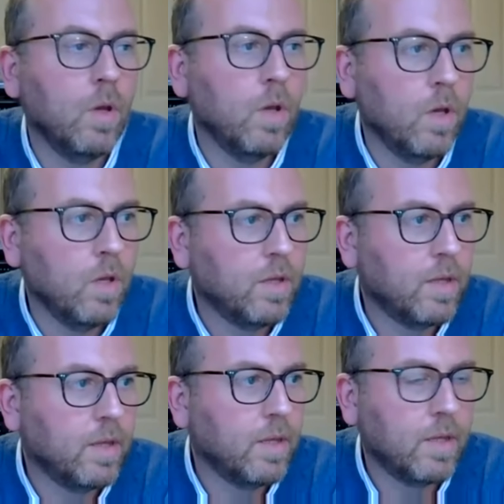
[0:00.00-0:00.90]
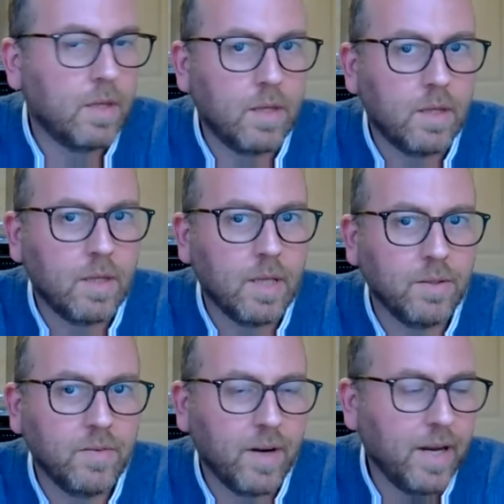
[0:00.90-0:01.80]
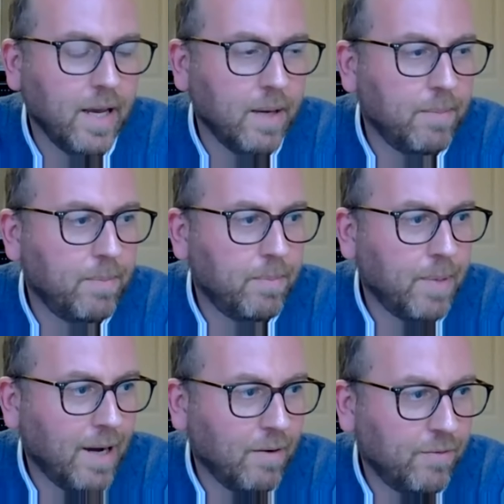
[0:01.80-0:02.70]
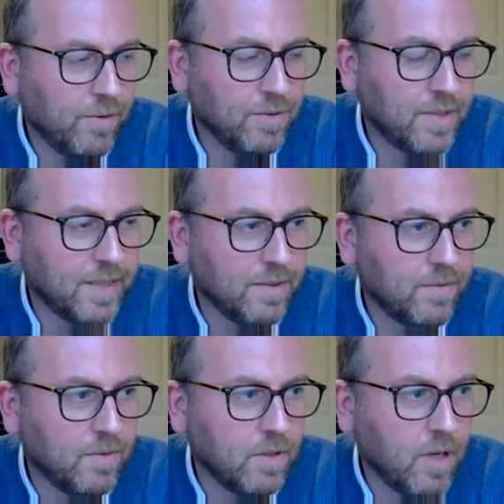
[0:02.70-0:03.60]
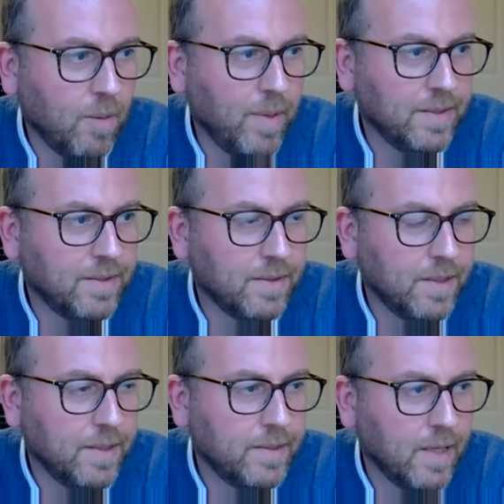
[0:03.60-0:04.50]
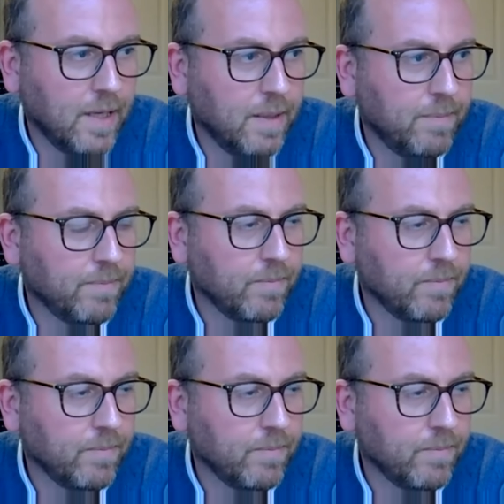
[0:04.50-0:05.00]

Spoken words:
That was a very powerful set of comments, and